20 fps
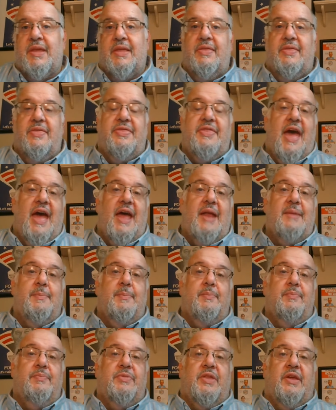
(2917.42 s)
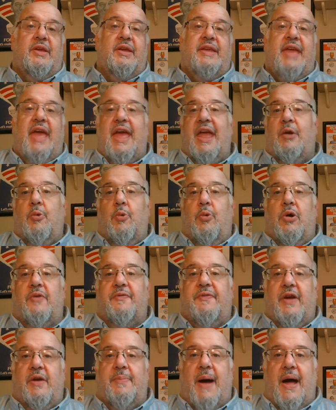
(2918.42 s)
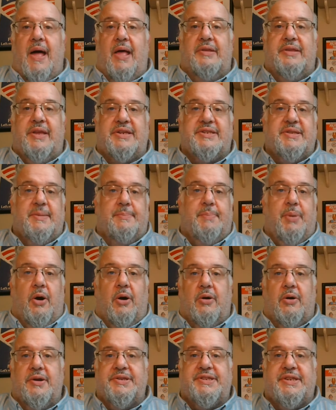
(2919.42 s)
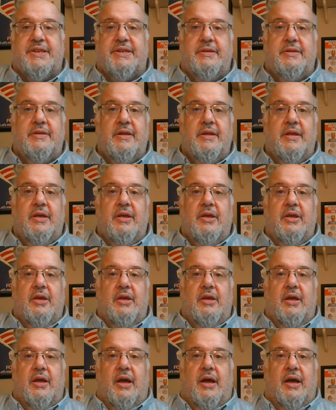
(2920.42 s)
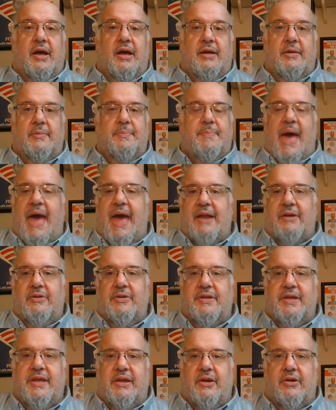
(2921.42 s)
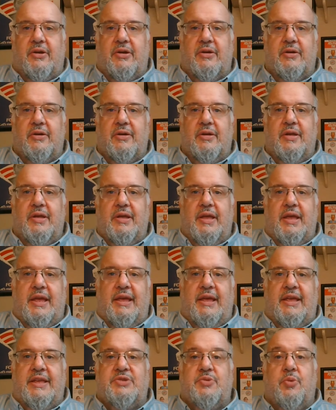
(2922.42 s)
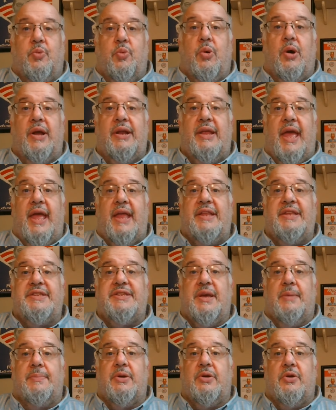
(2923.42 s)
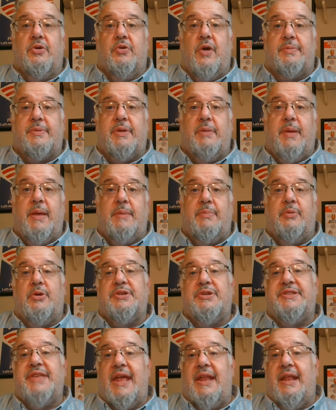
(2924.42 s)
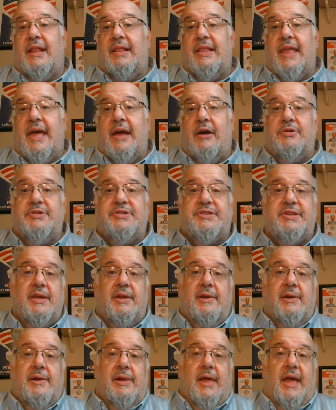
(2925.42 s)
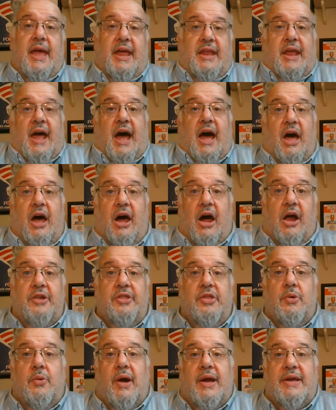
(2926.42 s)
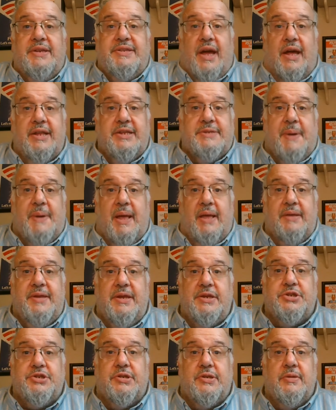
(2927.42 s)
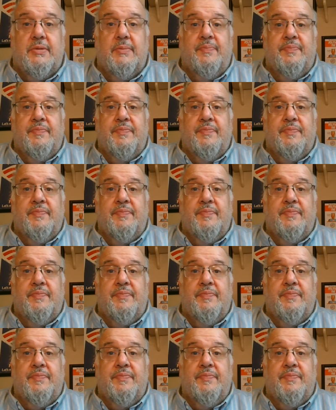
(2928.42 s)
That the gang warfare politics, the partisan uh, battle here, is what ends up corrupting people because that allows an otherwise honest politician